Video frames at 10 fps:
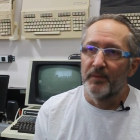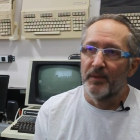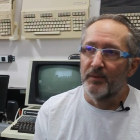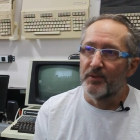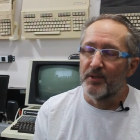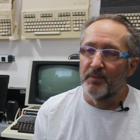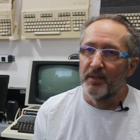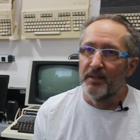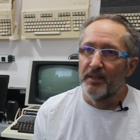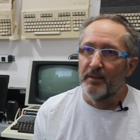there was something
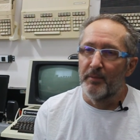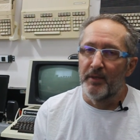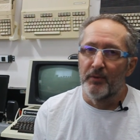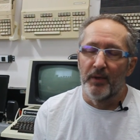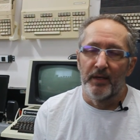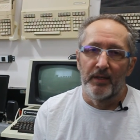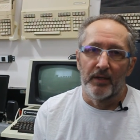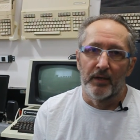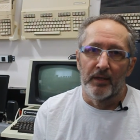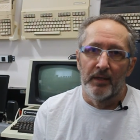that needed to be created there.